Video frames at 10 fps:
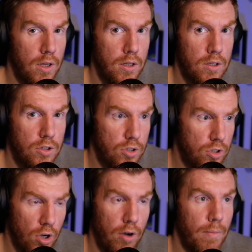
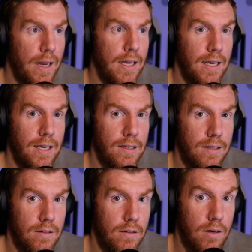so many
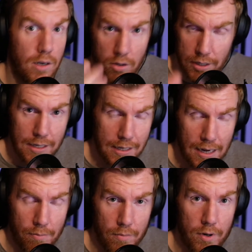looking at
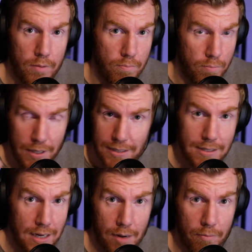camera, piece
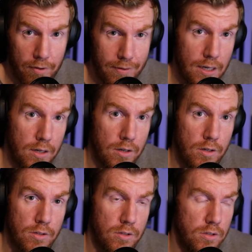to camera
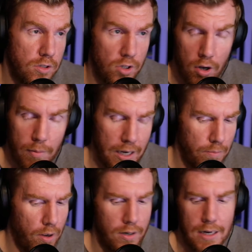videos, so many
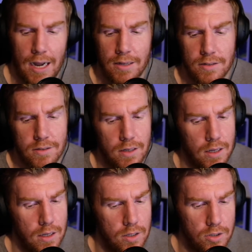podcasts,
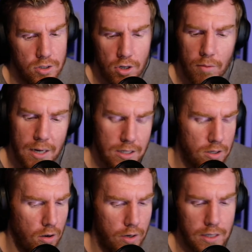so many
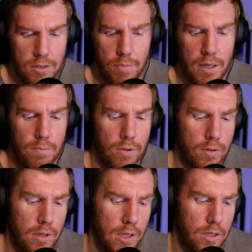talking to
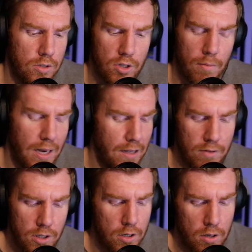people, so many,
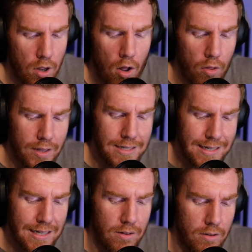all these
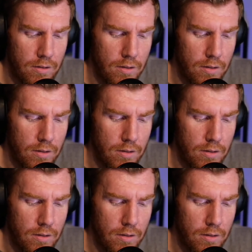little